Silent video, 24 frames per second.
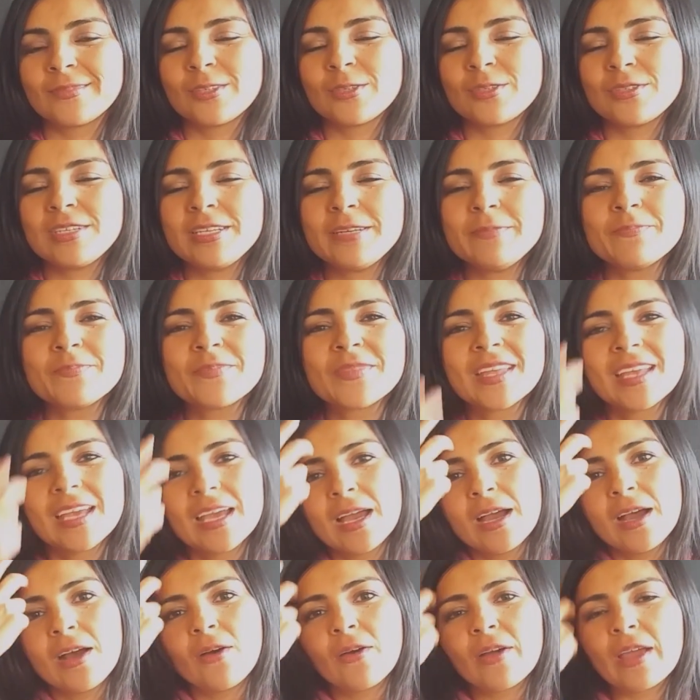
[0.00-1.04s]
You see?
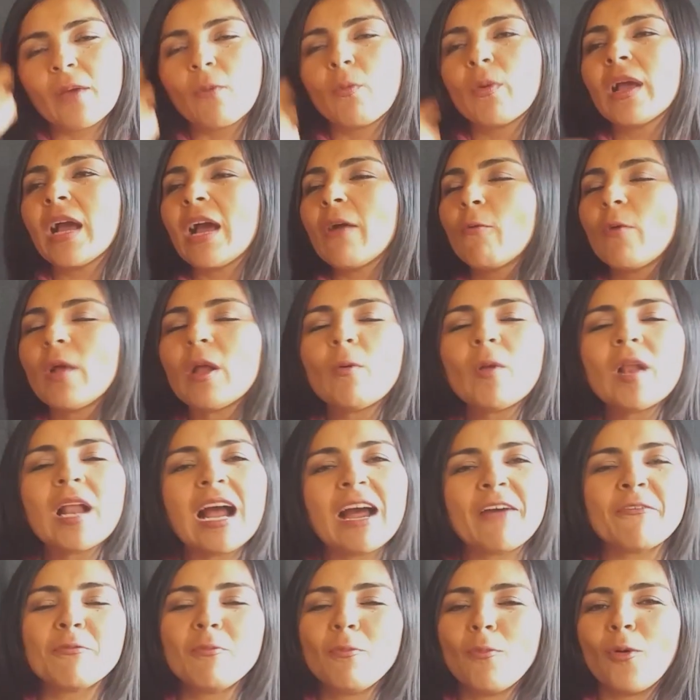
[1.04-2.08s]
Okay, we will
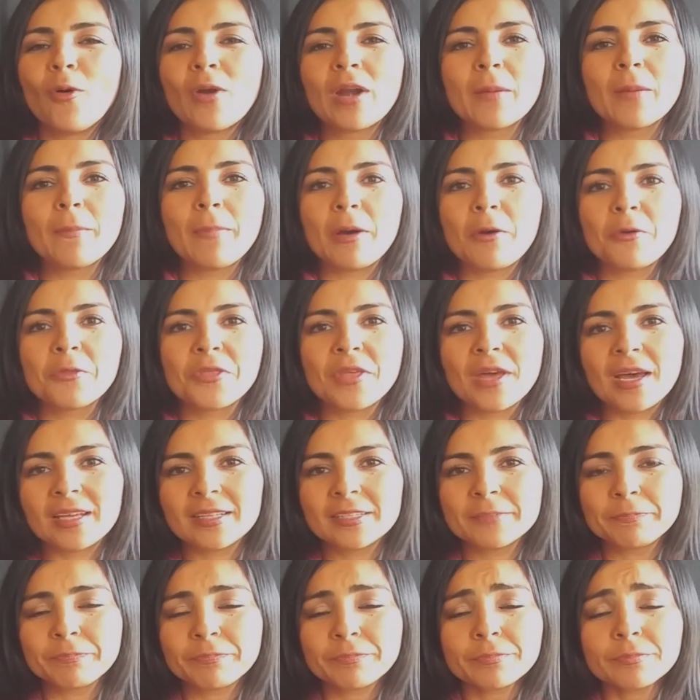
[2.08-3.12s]
have more about
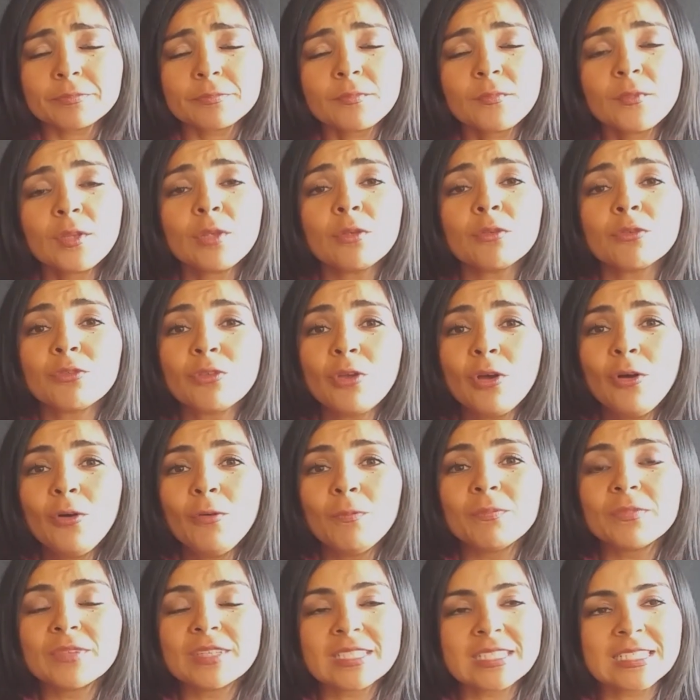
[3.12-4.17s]
that.
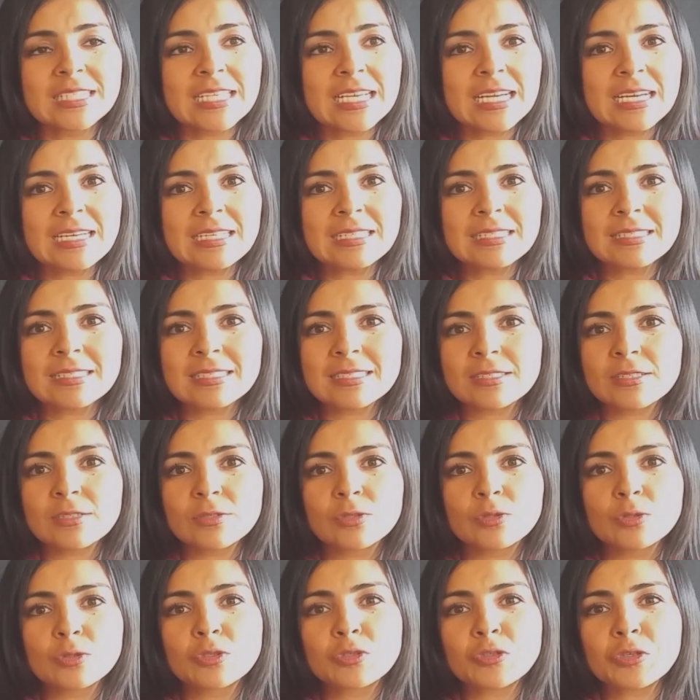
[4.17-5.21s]
So just
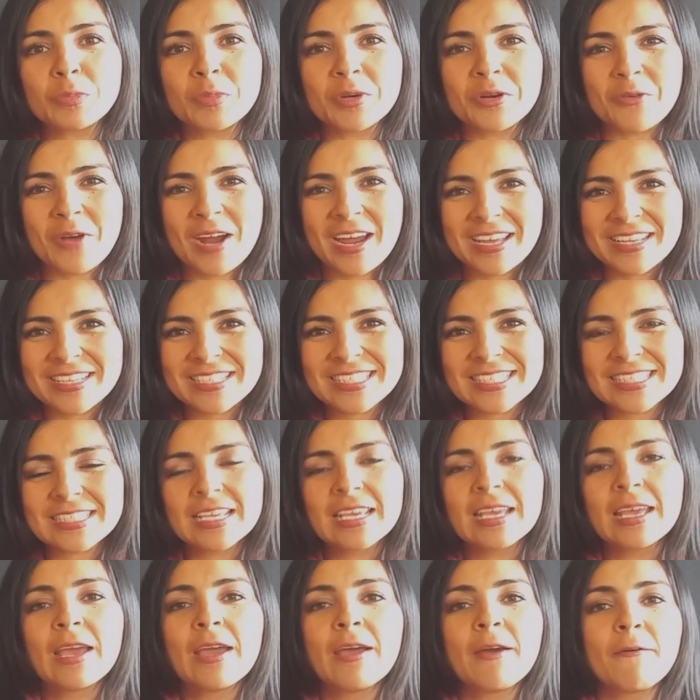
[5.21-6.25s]
to summarize
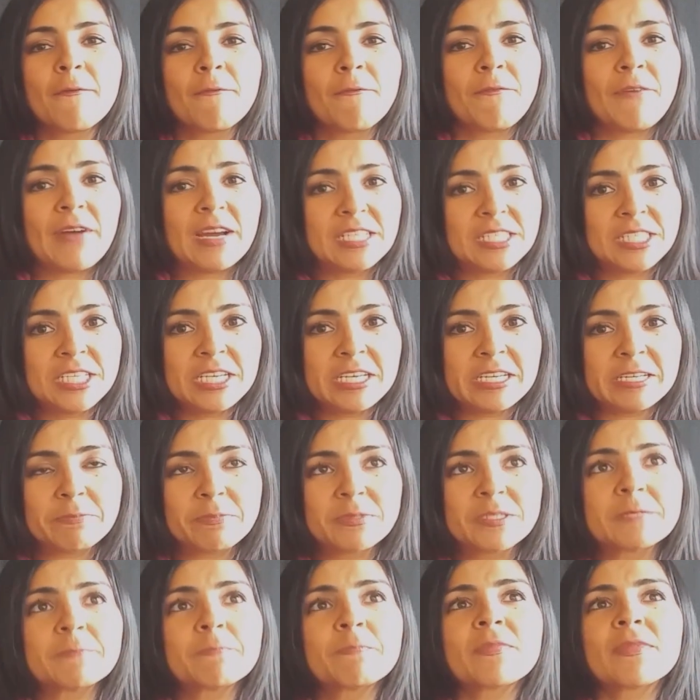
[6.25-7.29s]
5
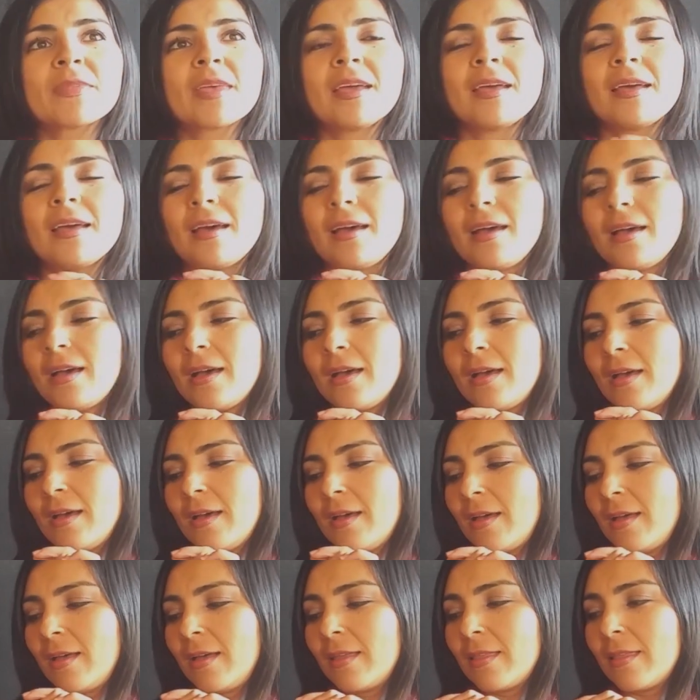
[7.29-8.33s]
tips.
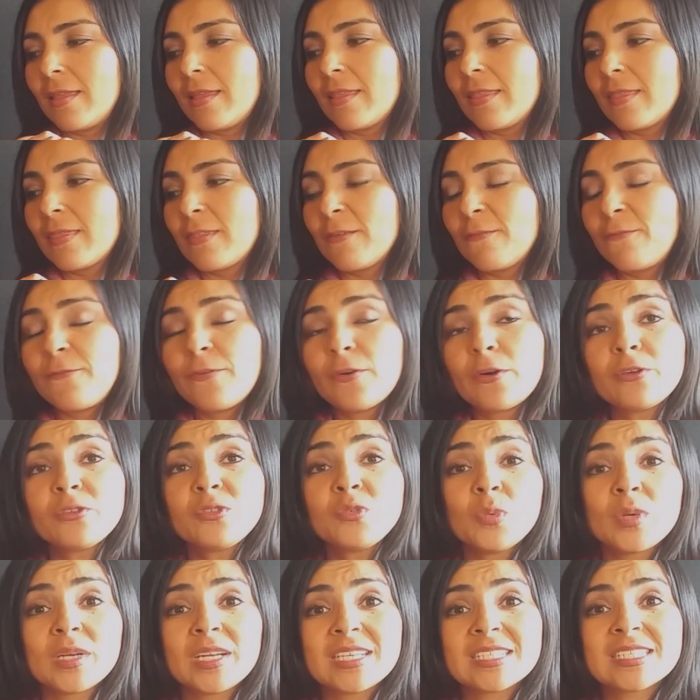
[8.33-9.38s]
The
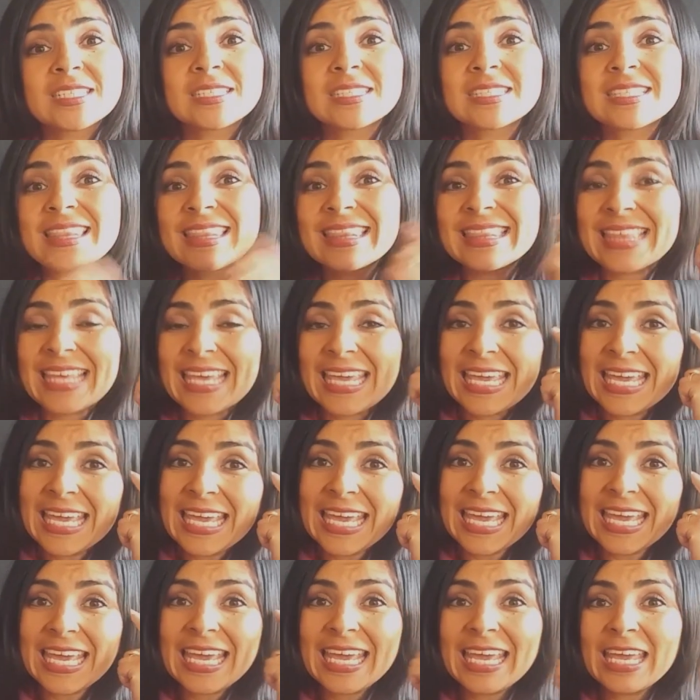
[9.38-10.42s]
first one is
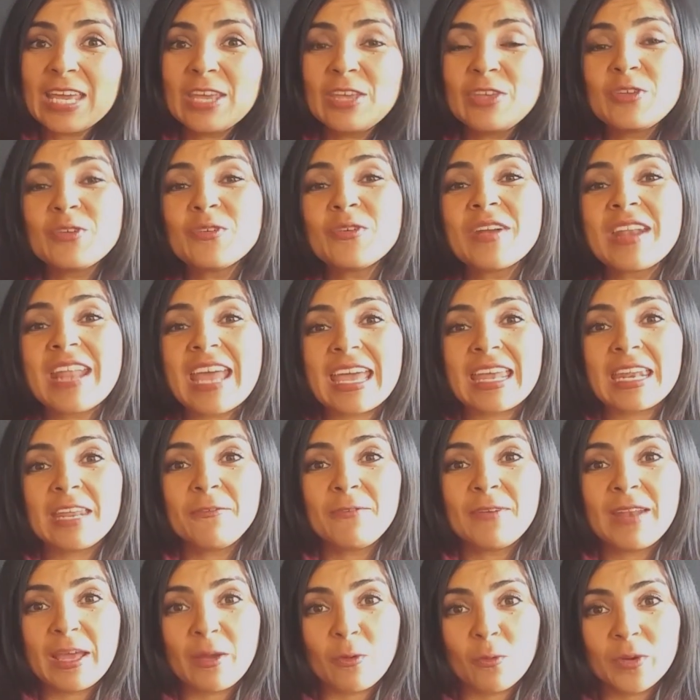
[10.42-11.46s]
think in your
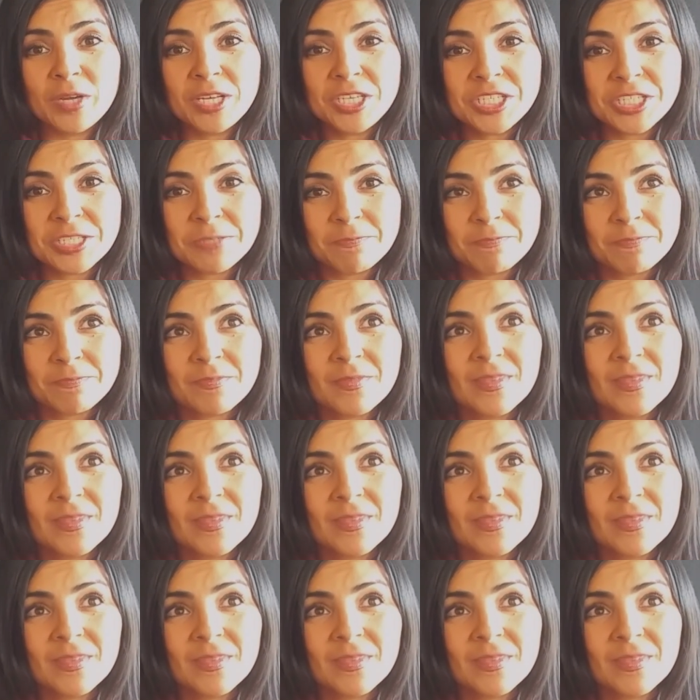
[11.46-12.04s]
native language.